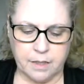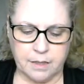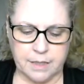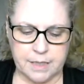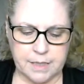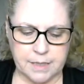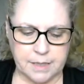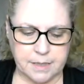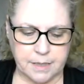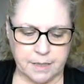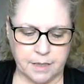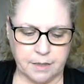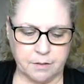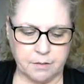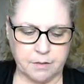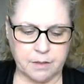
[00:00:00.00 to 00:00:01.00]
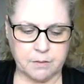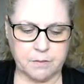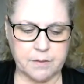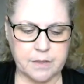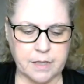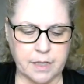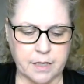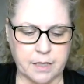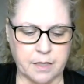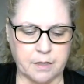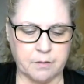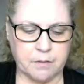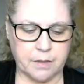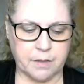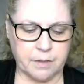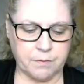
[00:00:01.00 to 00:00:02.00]
Let's see, what was I going to
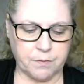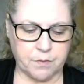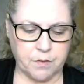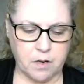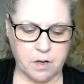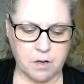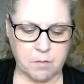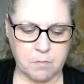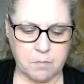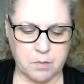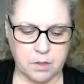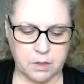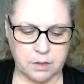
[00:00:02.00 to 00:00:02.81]
read from?